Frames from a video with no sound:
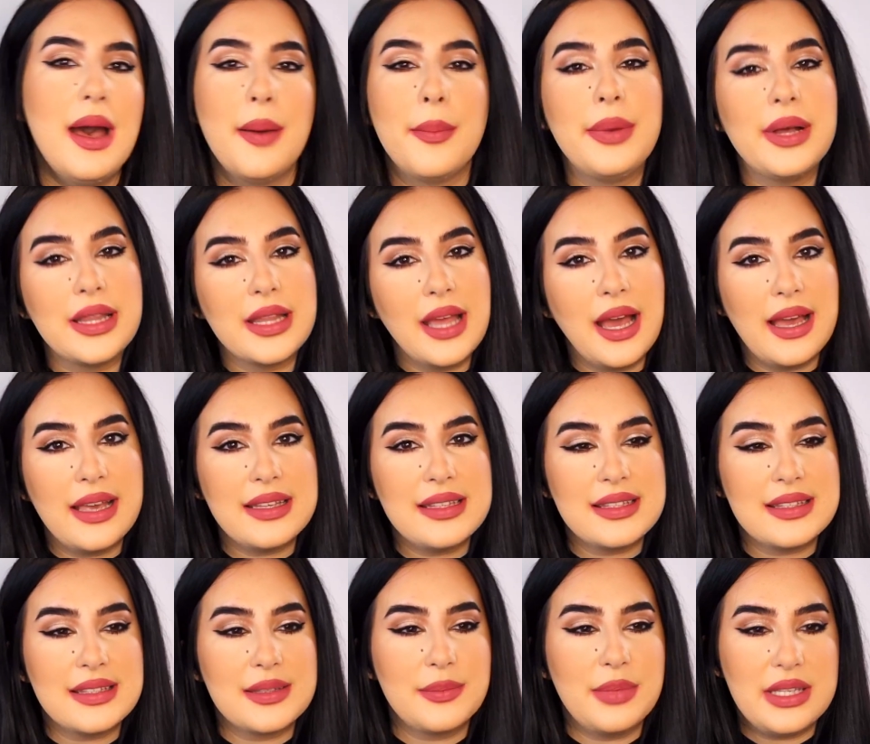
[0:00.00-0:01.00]
But
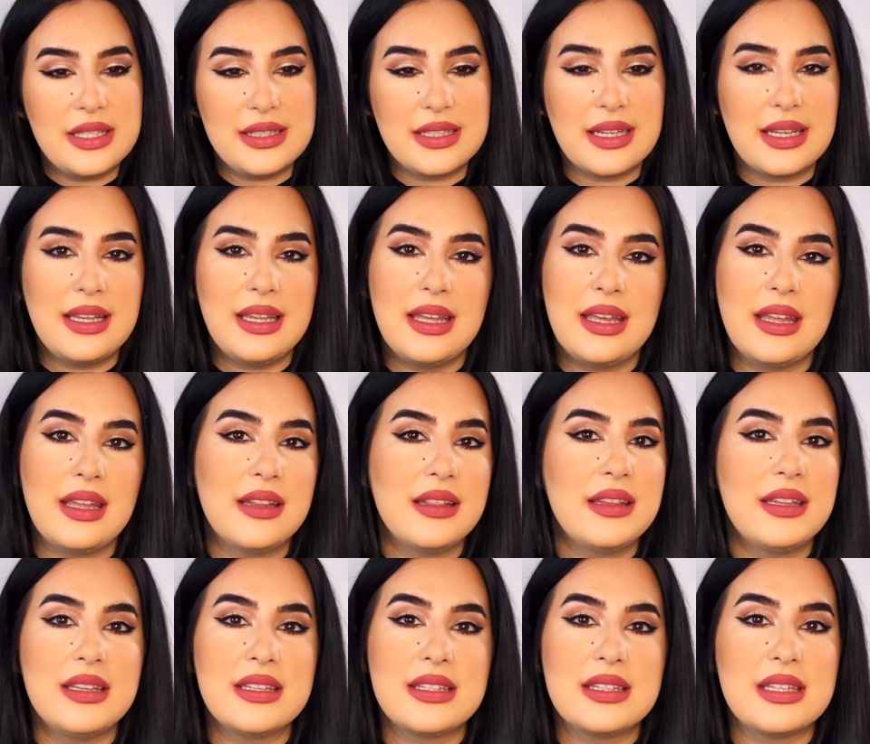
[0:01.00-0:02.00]
guys, basically
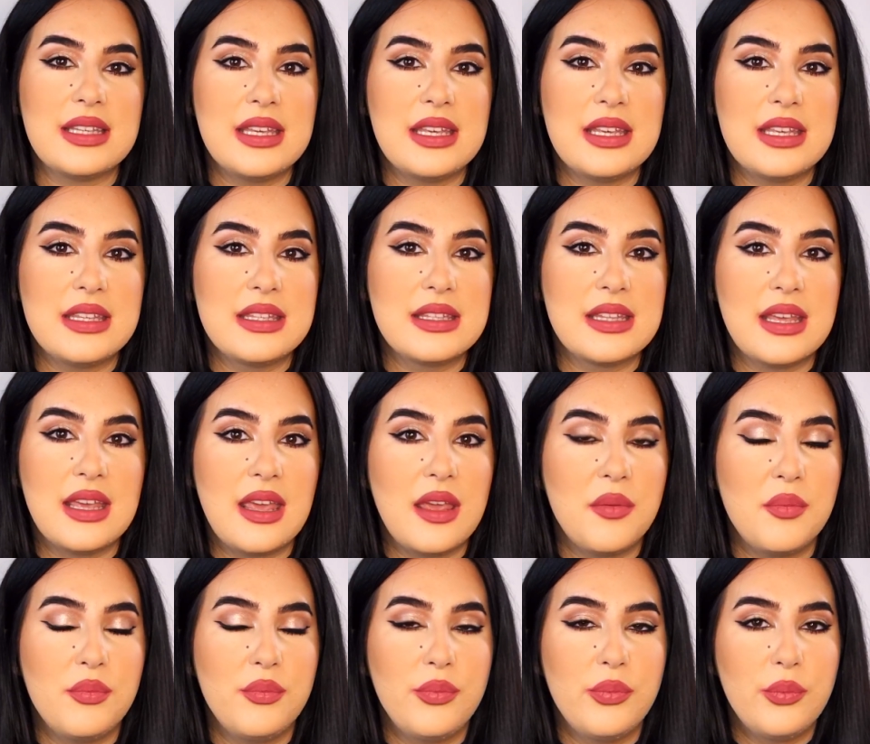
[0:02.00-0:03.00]
this is
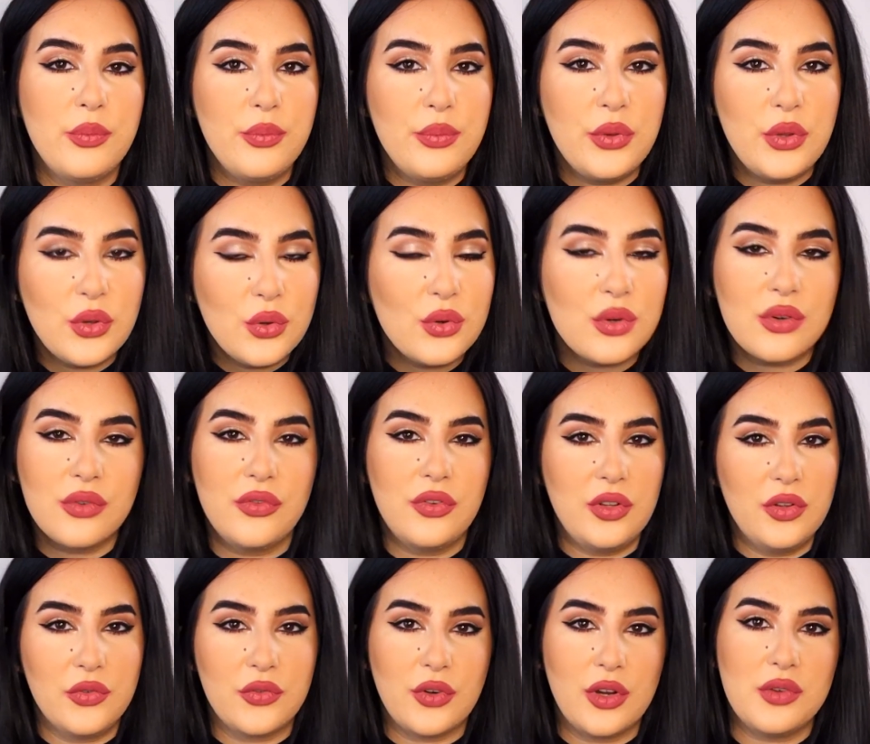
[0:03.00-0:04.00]
a
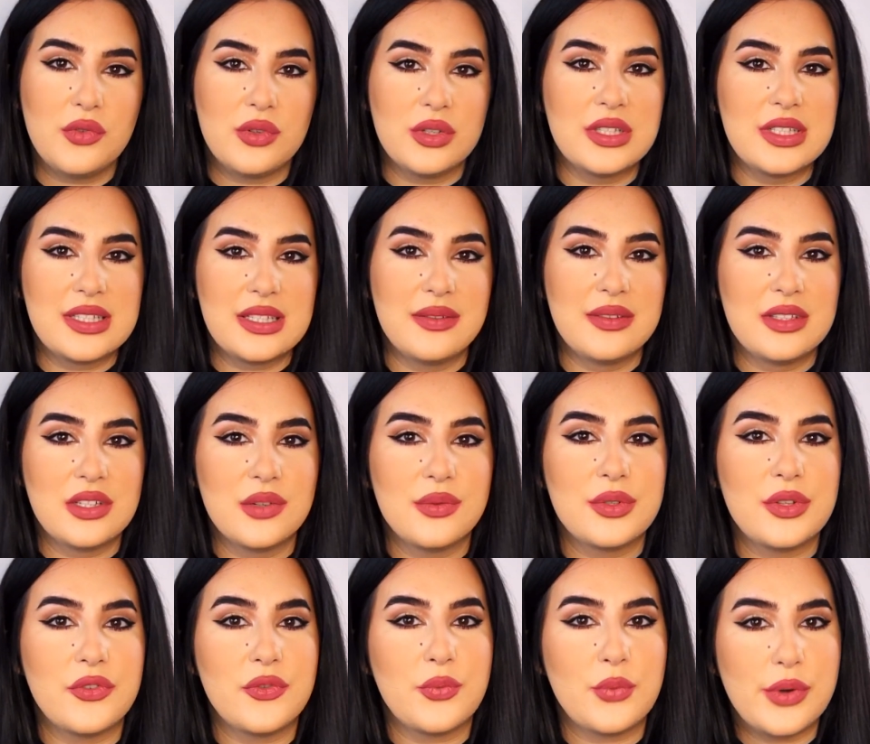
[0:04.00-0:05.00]
beautiful fragrance in
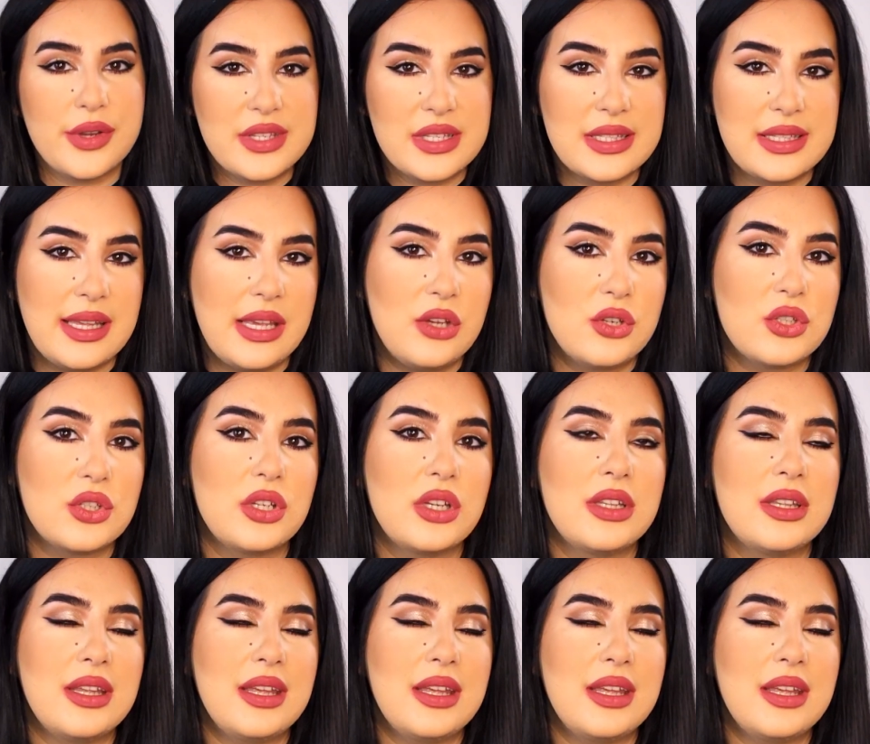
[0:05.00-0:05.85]
terms of presentation.